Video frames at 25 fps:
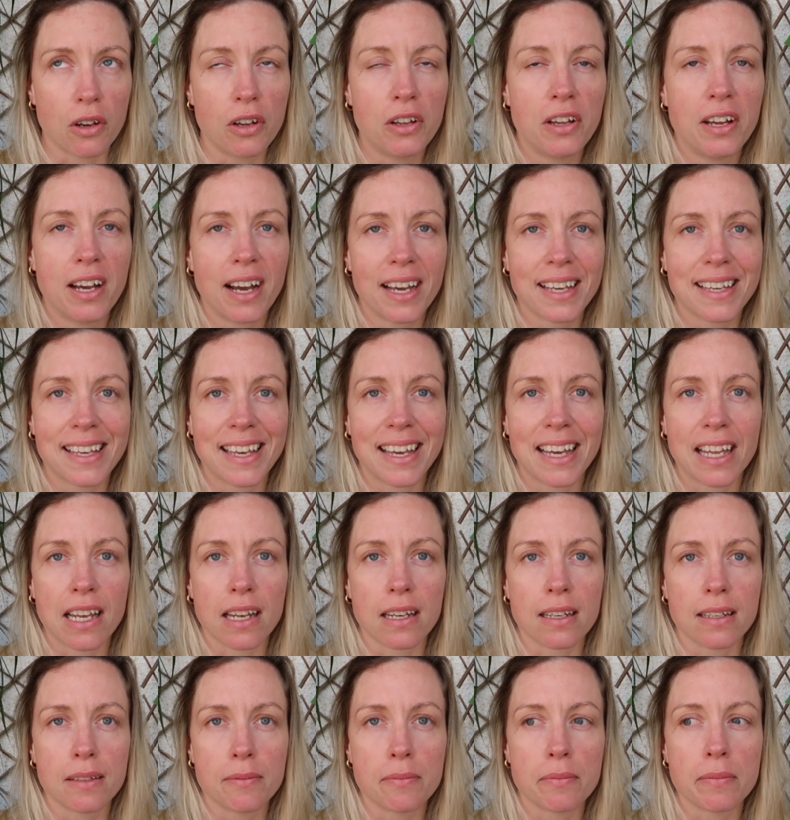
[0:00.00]
I
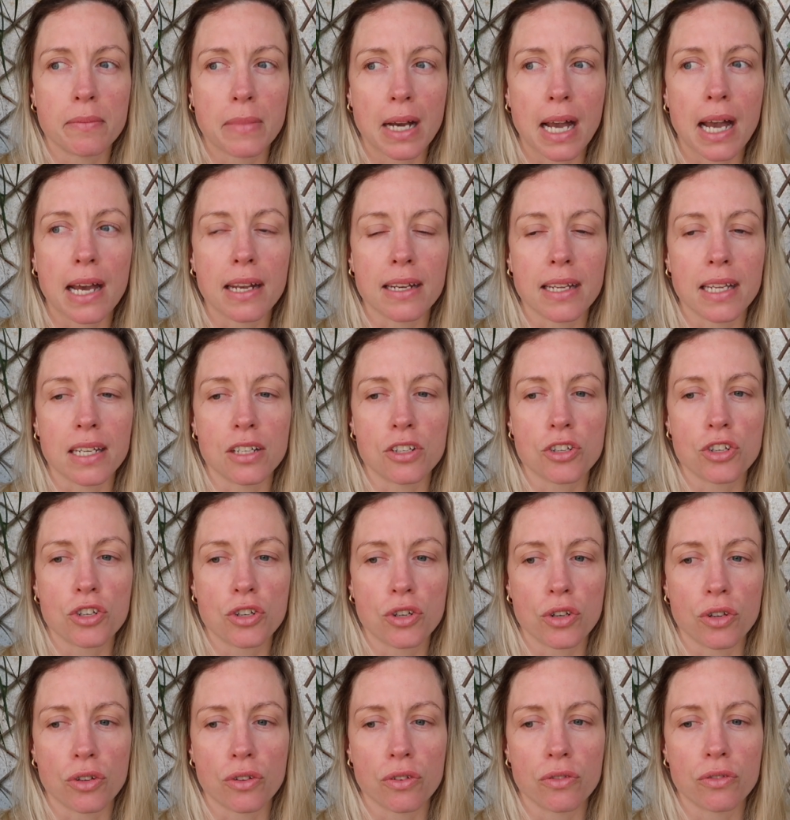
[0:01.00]
can manage
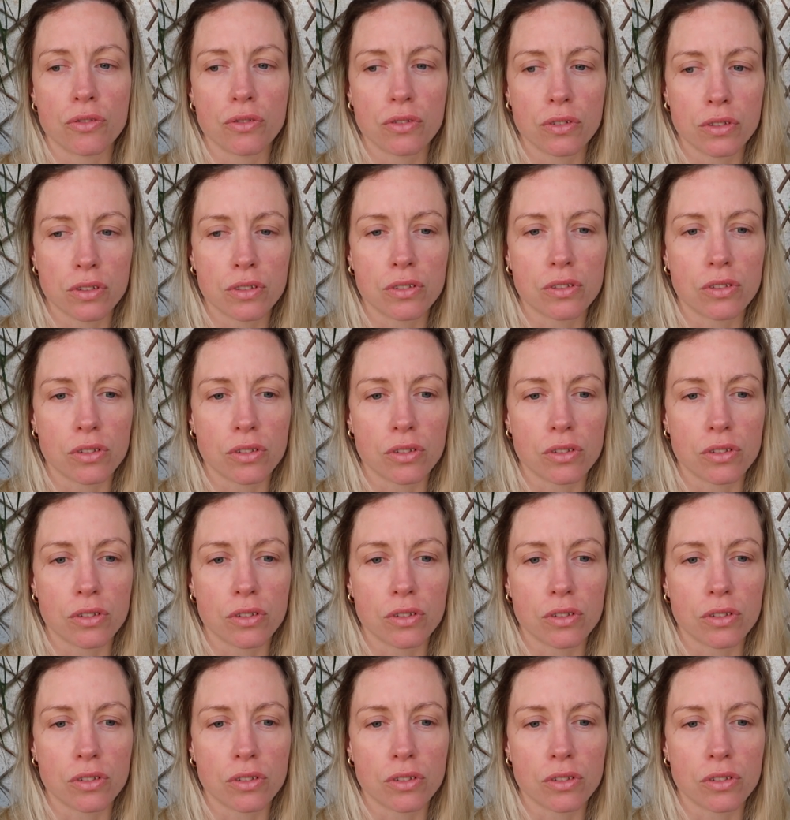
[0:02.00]
to